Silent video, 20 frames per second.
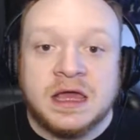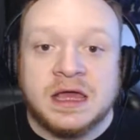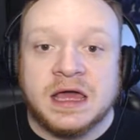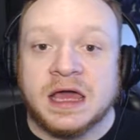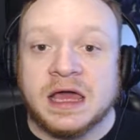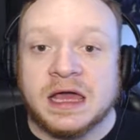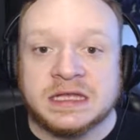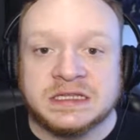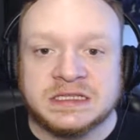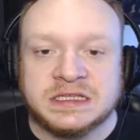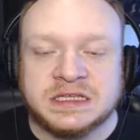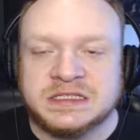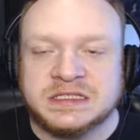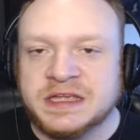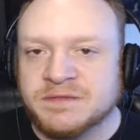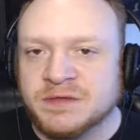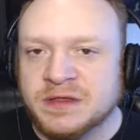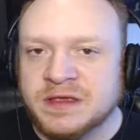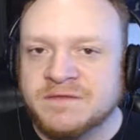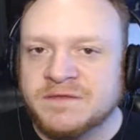It
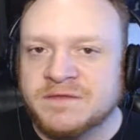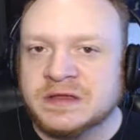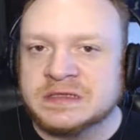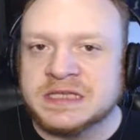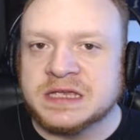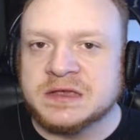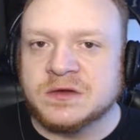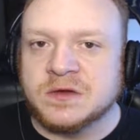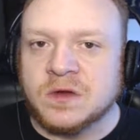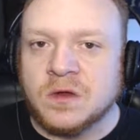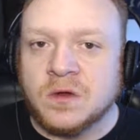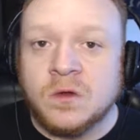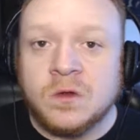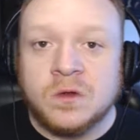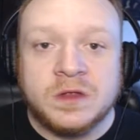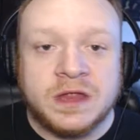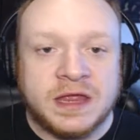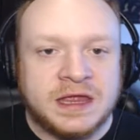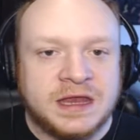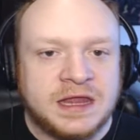definitely feels like an
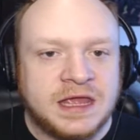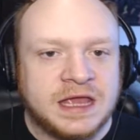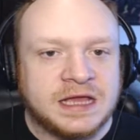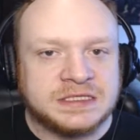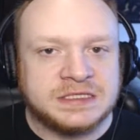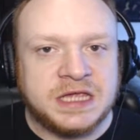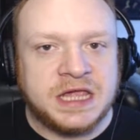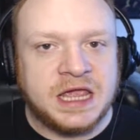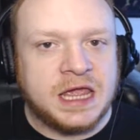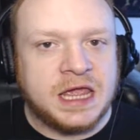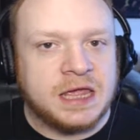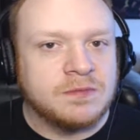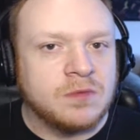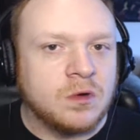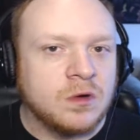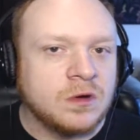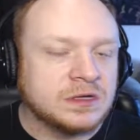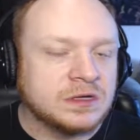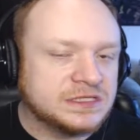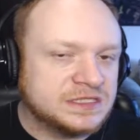old NES game
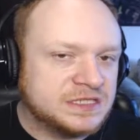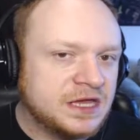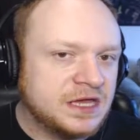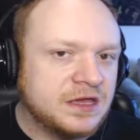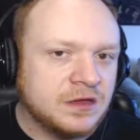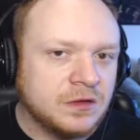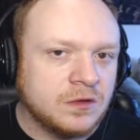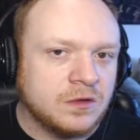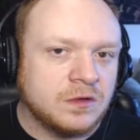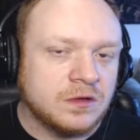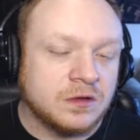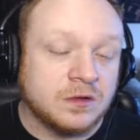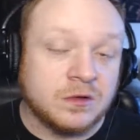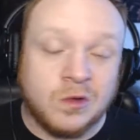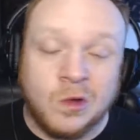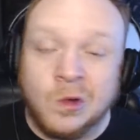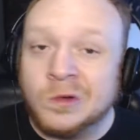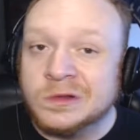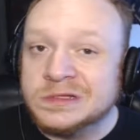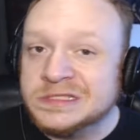or a Sega
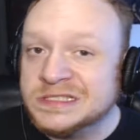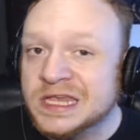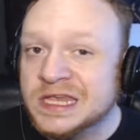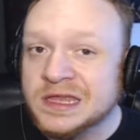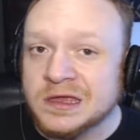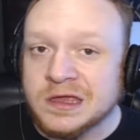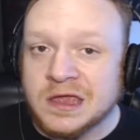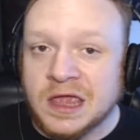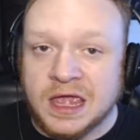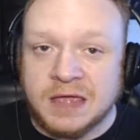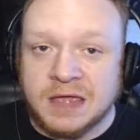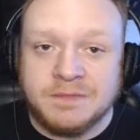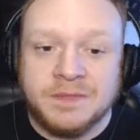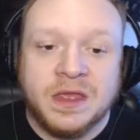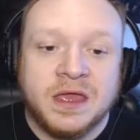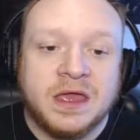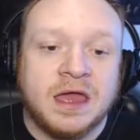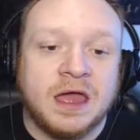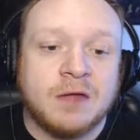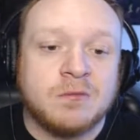or old Sega game.
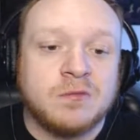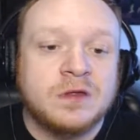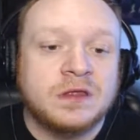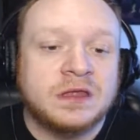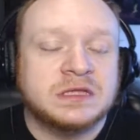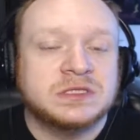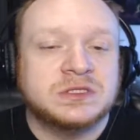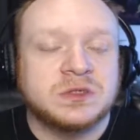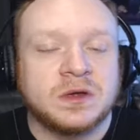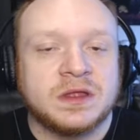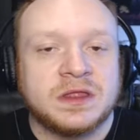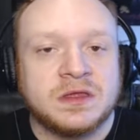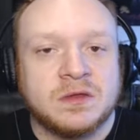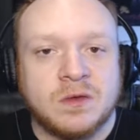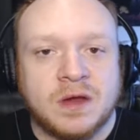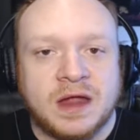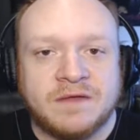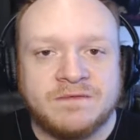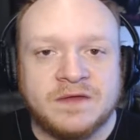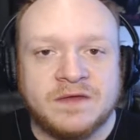I really enjoyed the
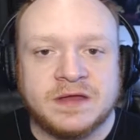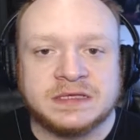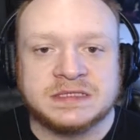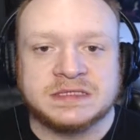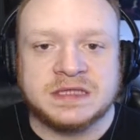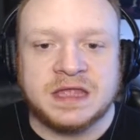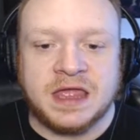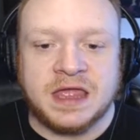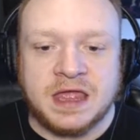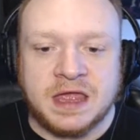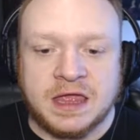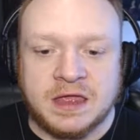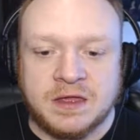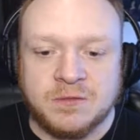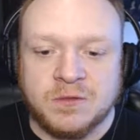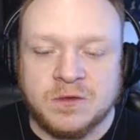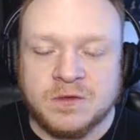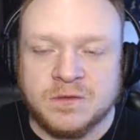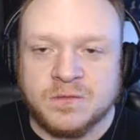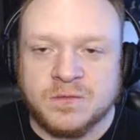graphics. They
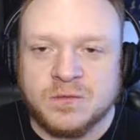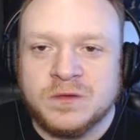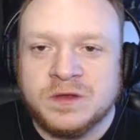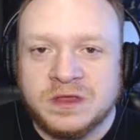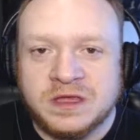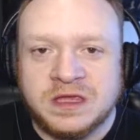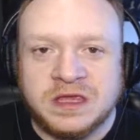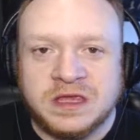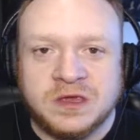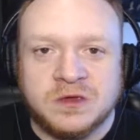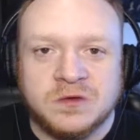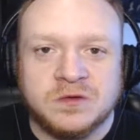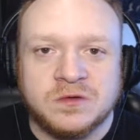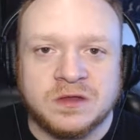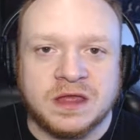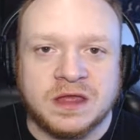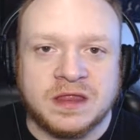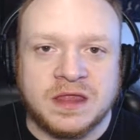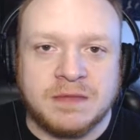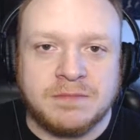were really
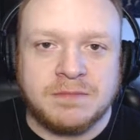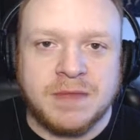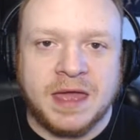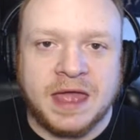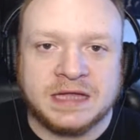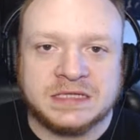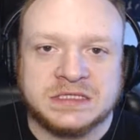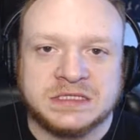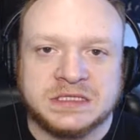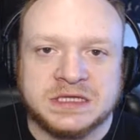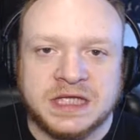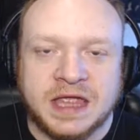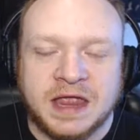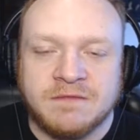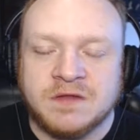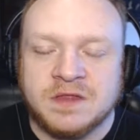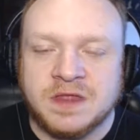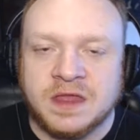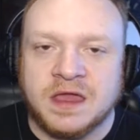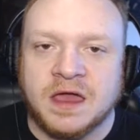cute and they matched
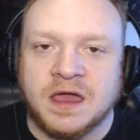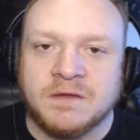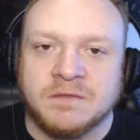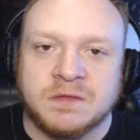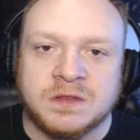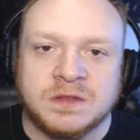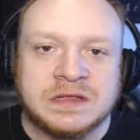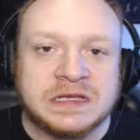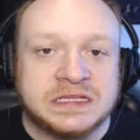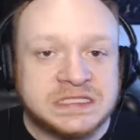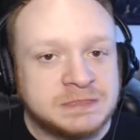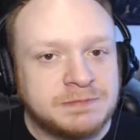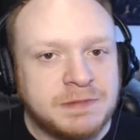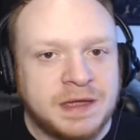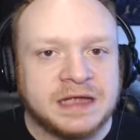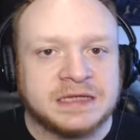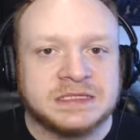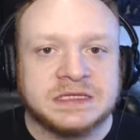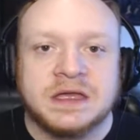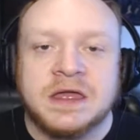everything I would
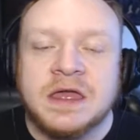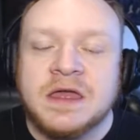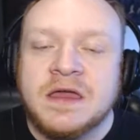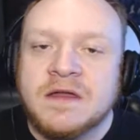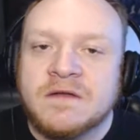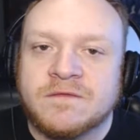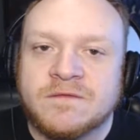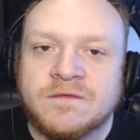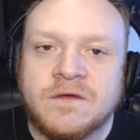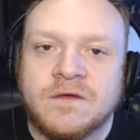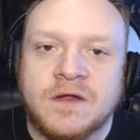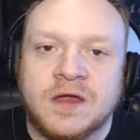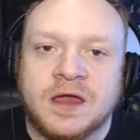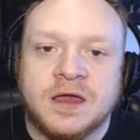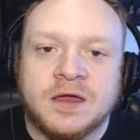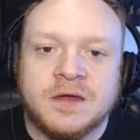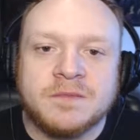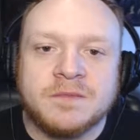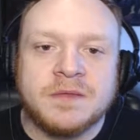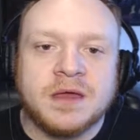expect
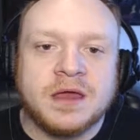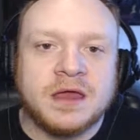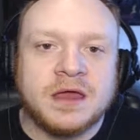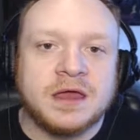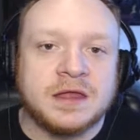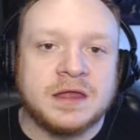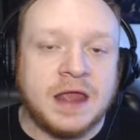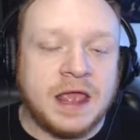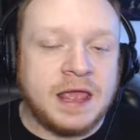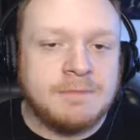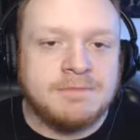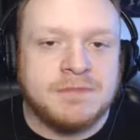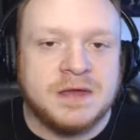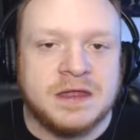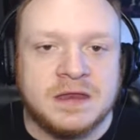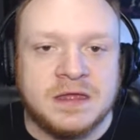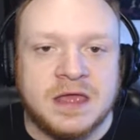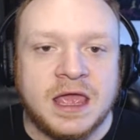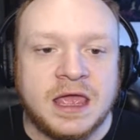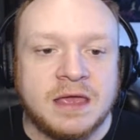from an
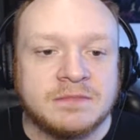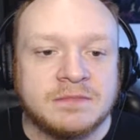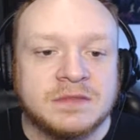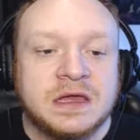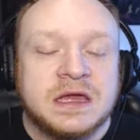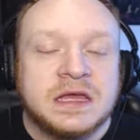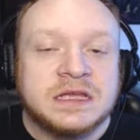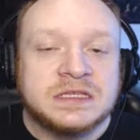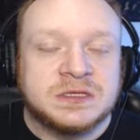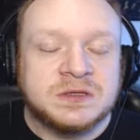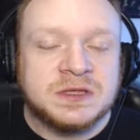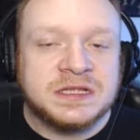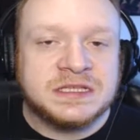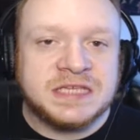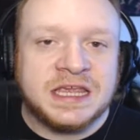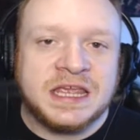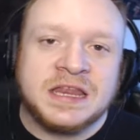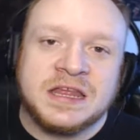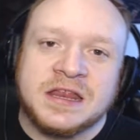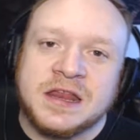8-bit game. So
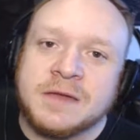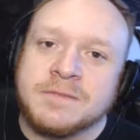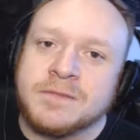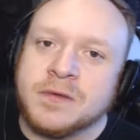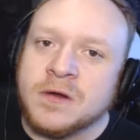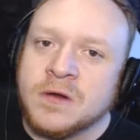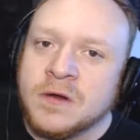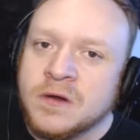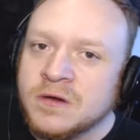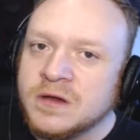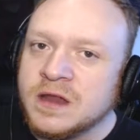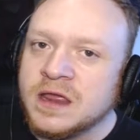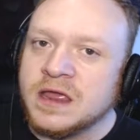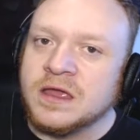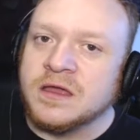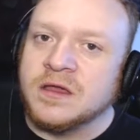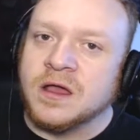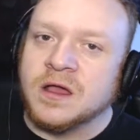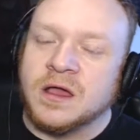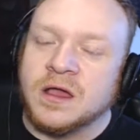this ended up
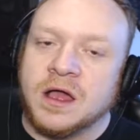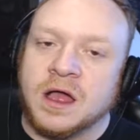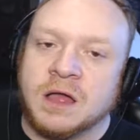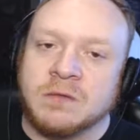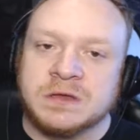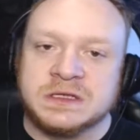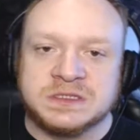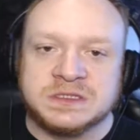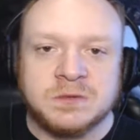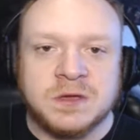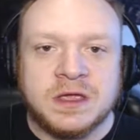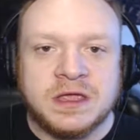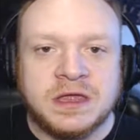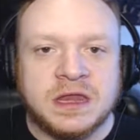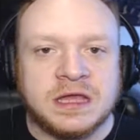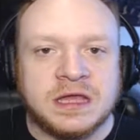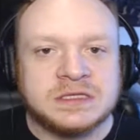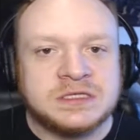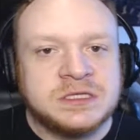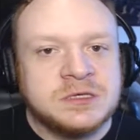earning Alwa'S
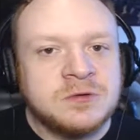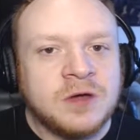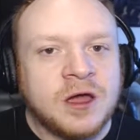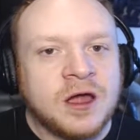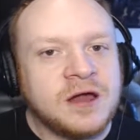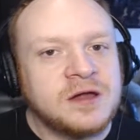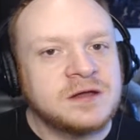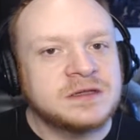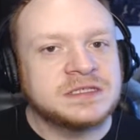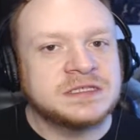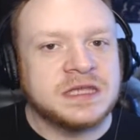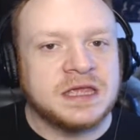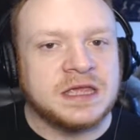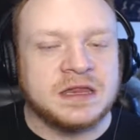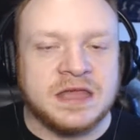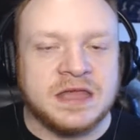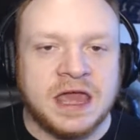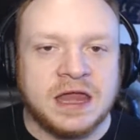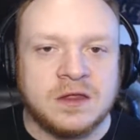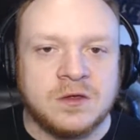Awakening 2 hearts
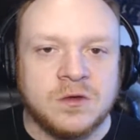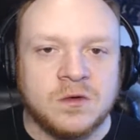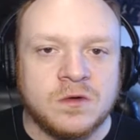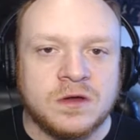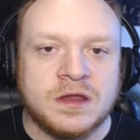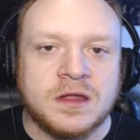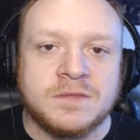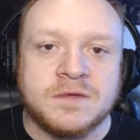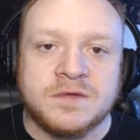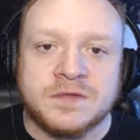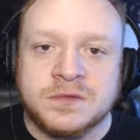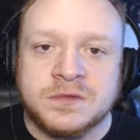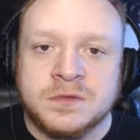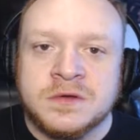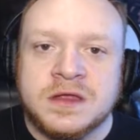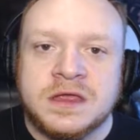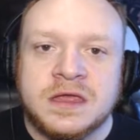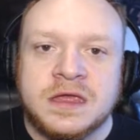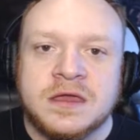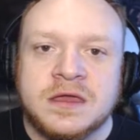in category number
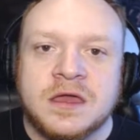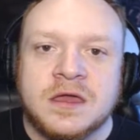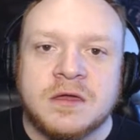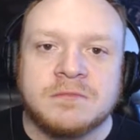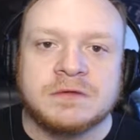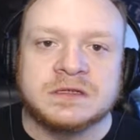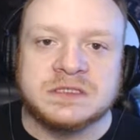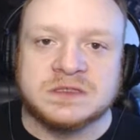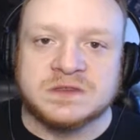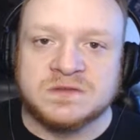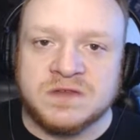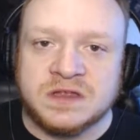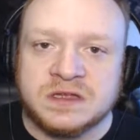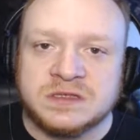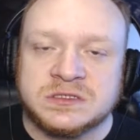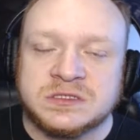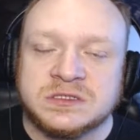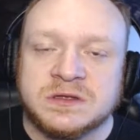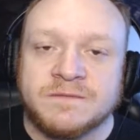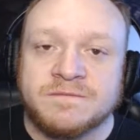3, which is
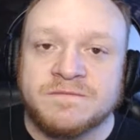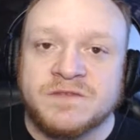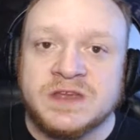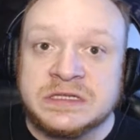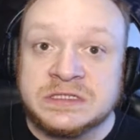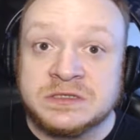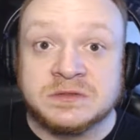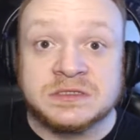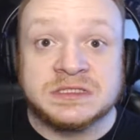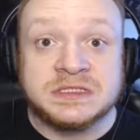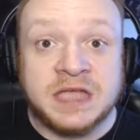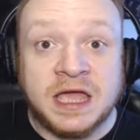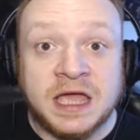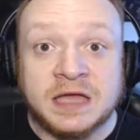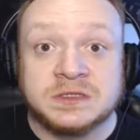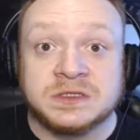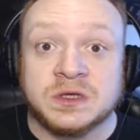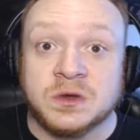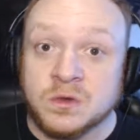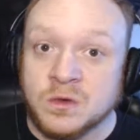visual
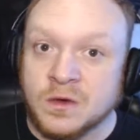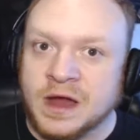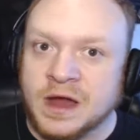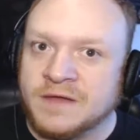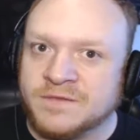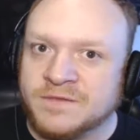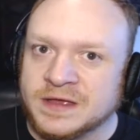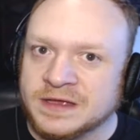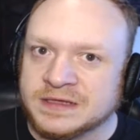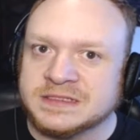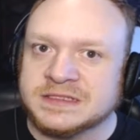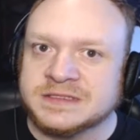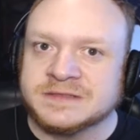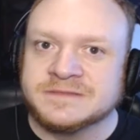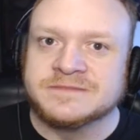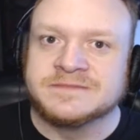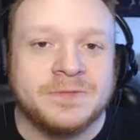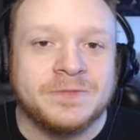styles or graphics.